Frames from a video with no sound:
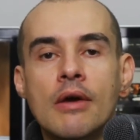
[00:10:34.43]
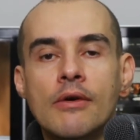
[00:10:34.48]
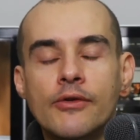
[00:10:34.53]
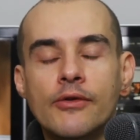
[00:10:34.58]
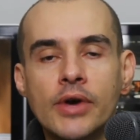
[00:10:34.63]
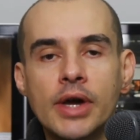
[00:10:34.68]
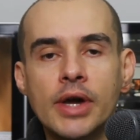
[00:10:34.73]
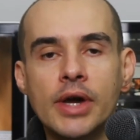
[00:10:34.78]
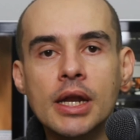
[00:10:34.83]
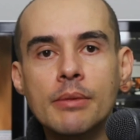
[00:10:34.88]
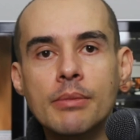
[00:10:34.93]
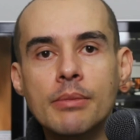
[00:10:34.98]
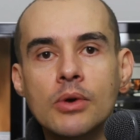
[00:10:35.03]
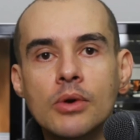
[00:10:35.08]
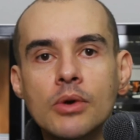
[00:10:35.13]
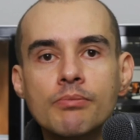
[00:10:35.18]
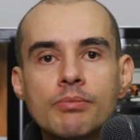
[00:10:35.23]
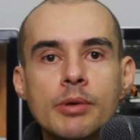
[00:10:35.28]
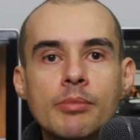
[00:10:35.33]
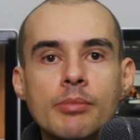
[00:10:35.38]
Forget
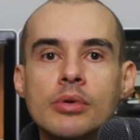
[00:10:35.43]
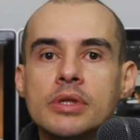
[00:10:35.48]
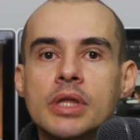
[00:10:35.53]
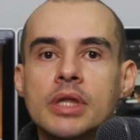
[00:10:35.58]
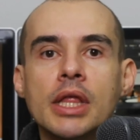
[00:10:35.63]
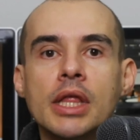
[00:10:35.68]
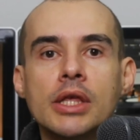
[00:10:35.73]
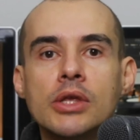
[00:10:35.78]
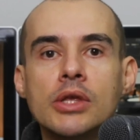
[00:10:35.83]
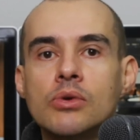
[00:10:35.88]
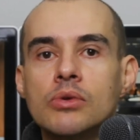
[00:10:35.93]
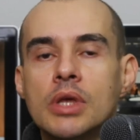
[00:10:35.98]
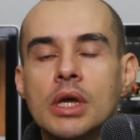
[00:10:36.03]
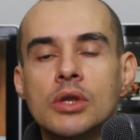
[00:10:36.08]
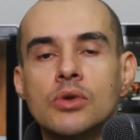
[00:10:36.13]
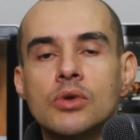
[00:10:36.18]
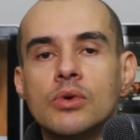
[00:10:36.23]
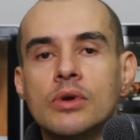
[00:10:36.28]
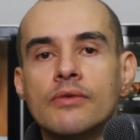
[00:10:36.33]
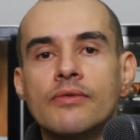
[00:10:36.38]
about people telling you they're
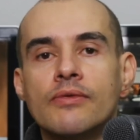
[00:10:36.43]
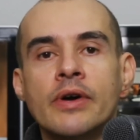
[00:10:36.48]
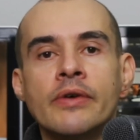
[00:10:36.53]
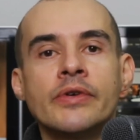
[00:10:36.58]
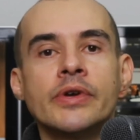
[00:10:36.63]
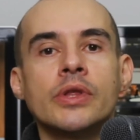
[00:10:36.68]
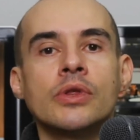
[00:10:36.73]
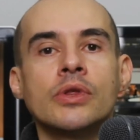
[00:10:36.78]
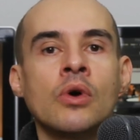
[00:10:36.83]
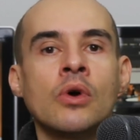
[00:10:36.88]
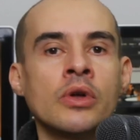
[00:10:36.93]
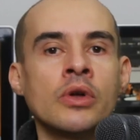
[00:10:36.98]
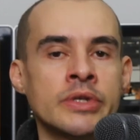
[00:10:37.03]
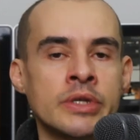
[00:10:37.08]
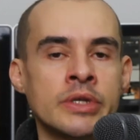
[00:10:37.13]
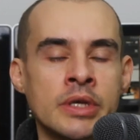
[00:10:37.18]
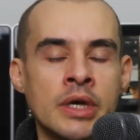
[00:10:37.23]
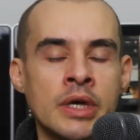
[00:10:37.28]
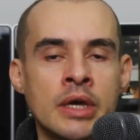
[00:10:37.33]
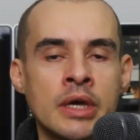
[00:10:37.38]
doing 500 calls
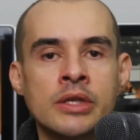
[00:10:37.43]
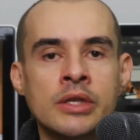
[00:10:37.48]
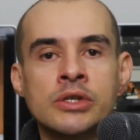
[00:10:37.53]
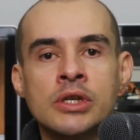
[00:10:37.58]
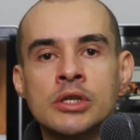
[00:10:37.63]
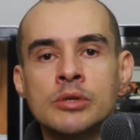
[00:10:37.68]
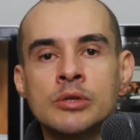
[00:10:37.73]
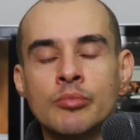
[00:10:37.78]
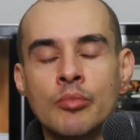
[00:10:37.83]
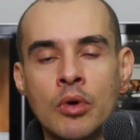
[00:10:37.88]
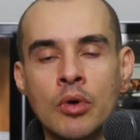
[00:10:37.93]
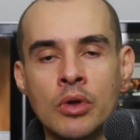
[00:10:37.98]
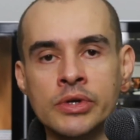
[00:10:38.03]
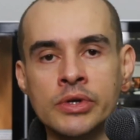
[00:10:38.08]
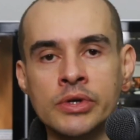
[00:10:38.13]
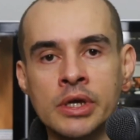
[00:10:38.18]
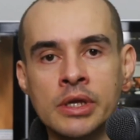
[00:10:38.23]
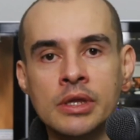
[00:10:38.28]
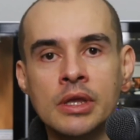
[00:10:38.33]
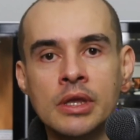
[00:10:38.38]
a day, that's just
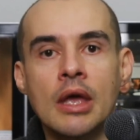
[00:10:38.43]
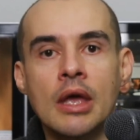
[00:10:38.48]
bullshit.